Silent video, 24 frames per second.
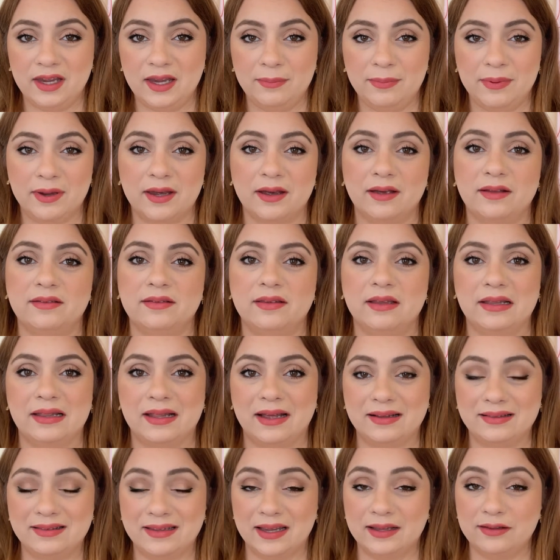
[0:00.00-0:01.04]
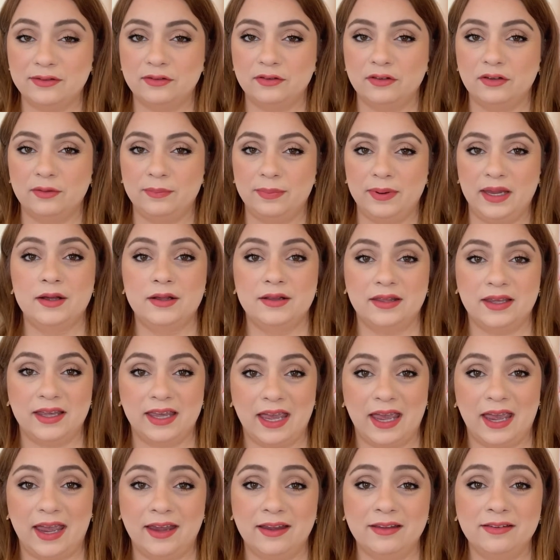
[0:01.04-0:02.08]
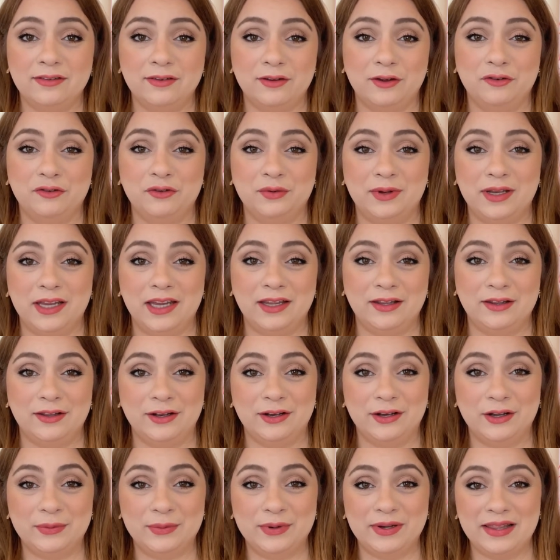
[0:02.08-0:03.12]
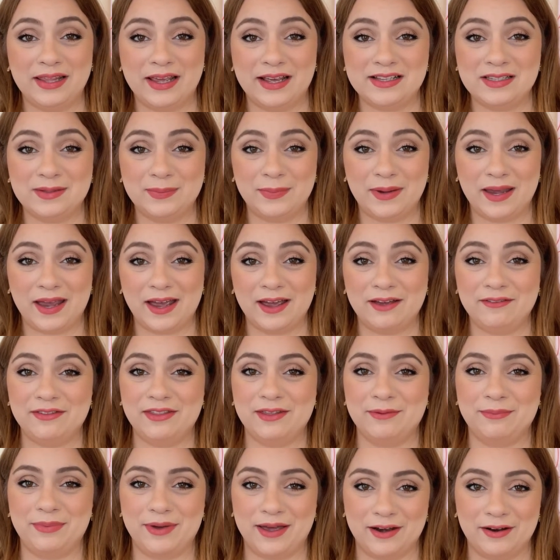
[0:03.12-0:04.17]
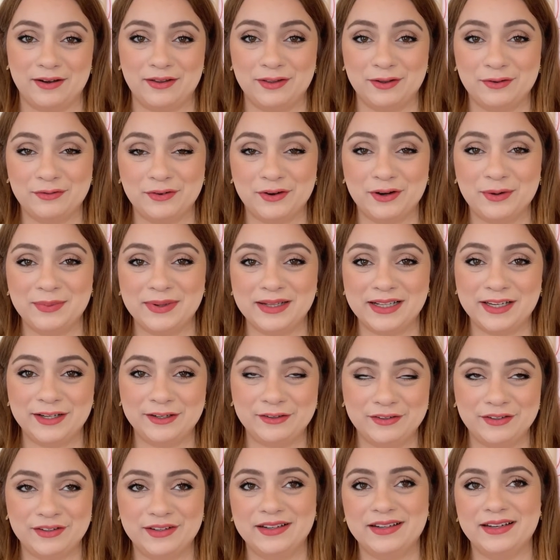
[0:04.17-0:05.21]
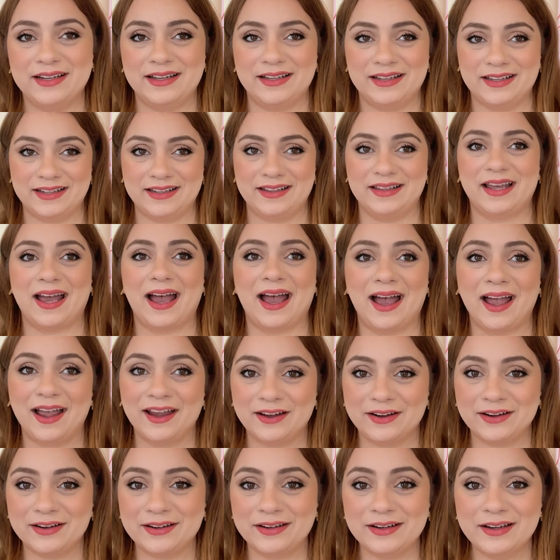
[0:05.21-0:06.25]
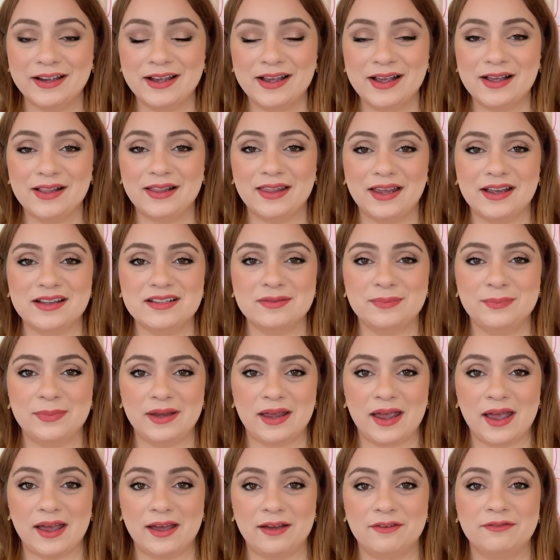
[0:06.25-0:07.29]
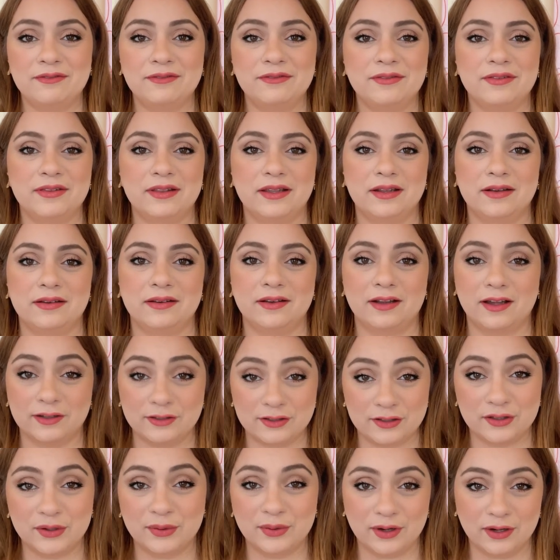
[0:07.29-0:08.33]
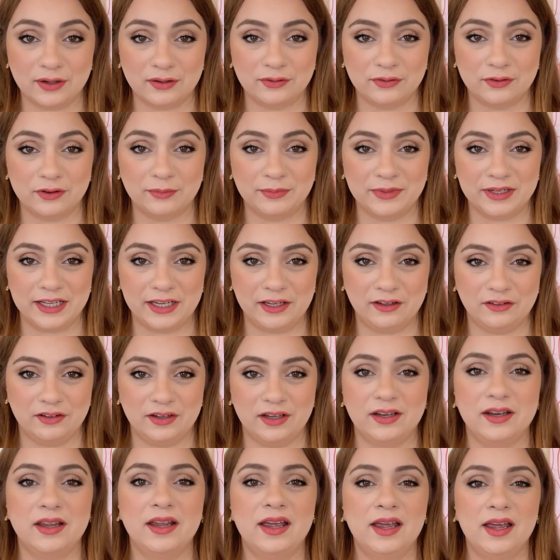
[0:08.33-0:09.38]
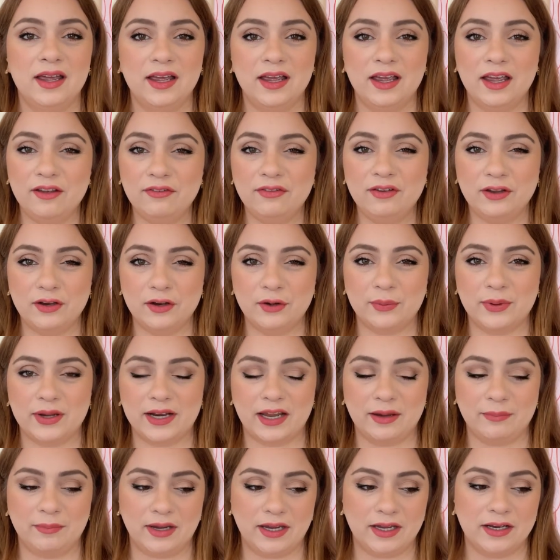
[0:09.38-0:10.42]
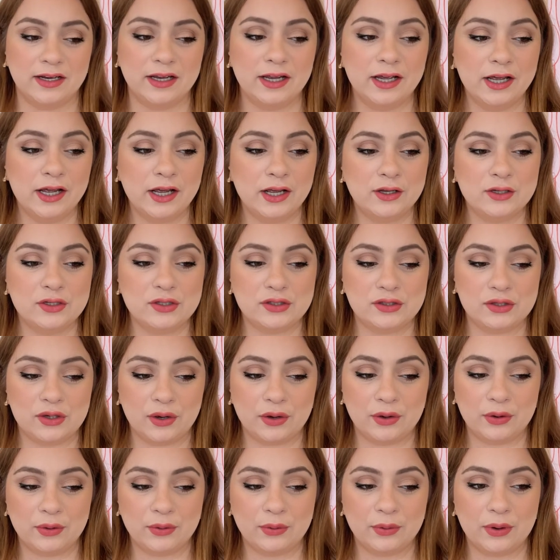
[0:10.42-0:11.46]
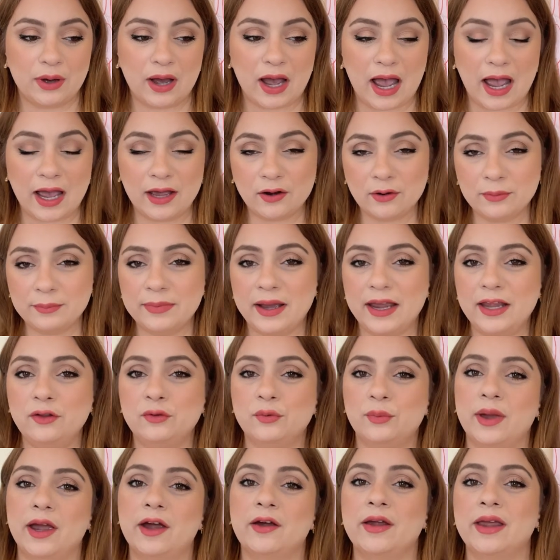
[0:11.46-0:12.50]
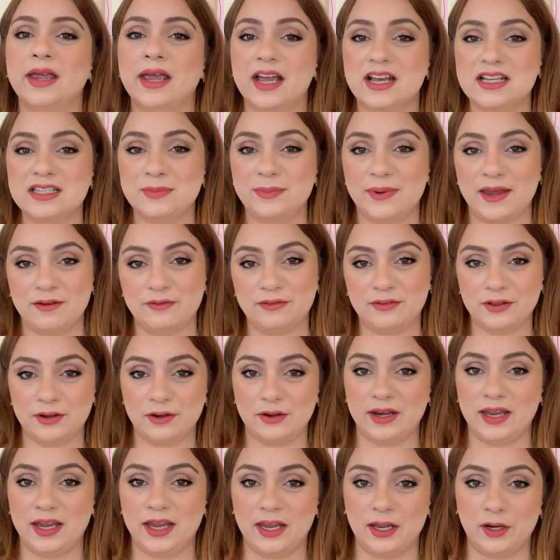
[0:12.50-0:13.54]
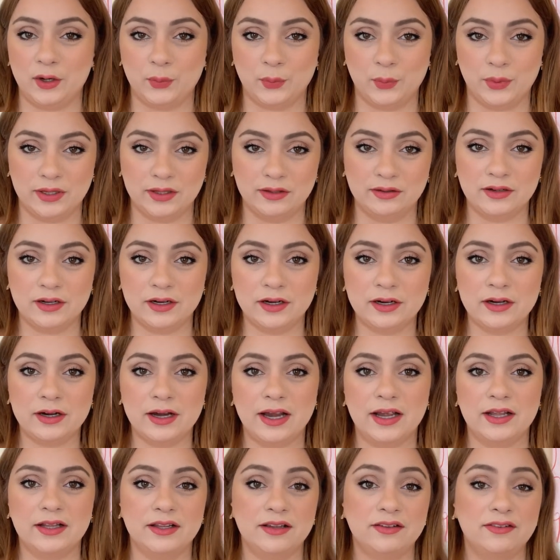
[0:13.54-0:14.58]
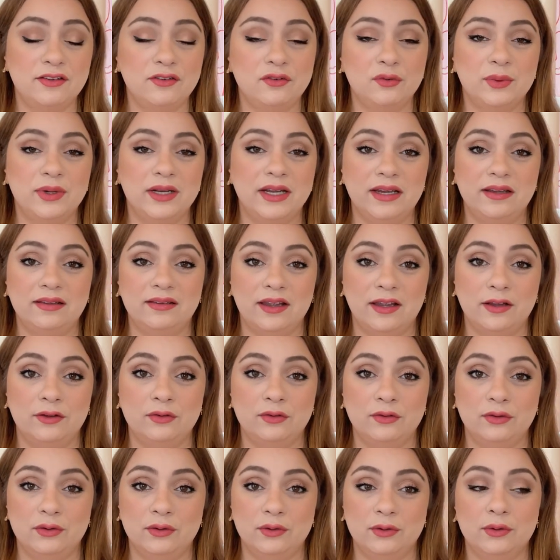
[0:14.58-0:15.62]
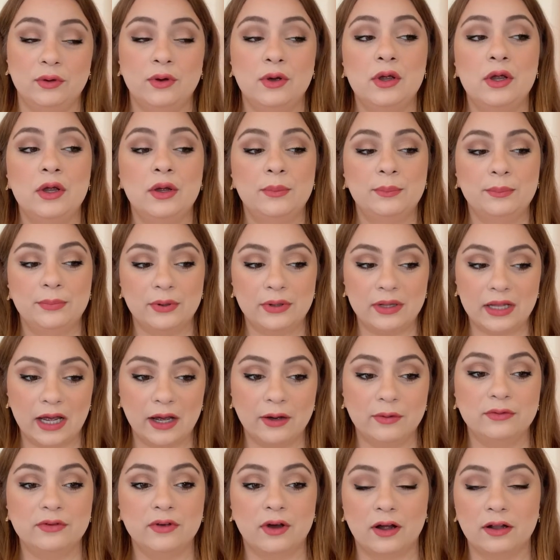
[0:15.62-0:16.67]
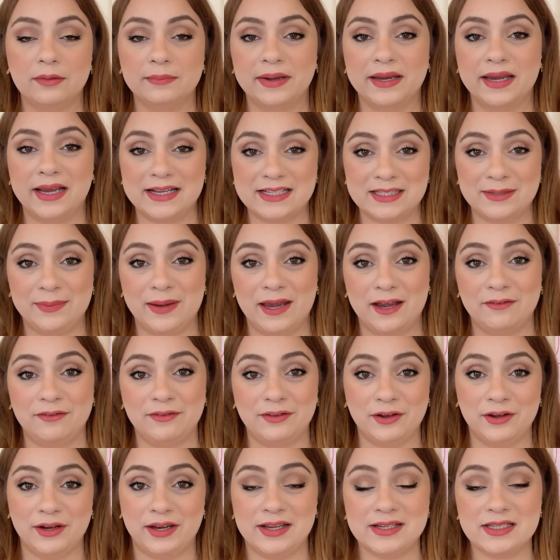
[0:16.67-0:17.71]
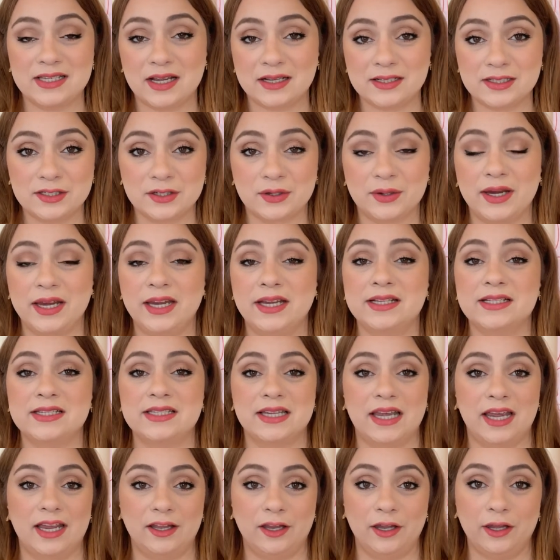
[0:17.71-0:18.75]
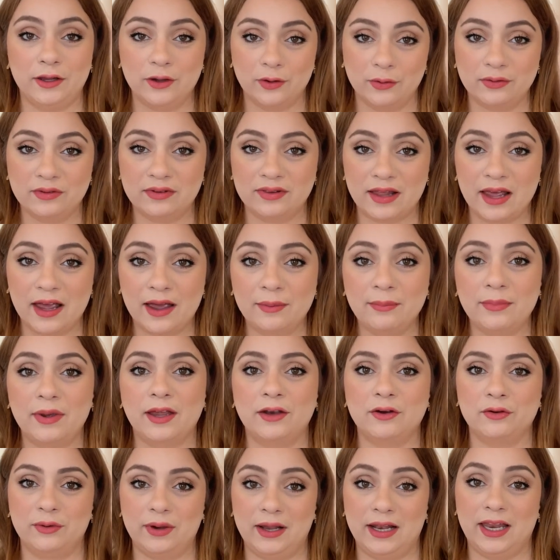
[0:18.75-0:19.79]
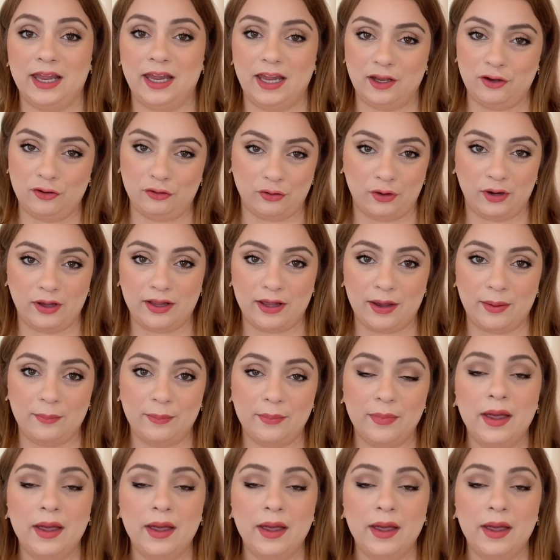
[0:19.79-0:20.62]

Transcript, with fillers: because that tends to be the case. Usually the lower the SPF, the better the formulation, and then the higher the SPF, the not so good formulation, if you know what I mean. So I don't mind wearing SPF 30 in winter, and this is when I tend to pull out all my SPF 30 sunscreens and use them and really enjoy them.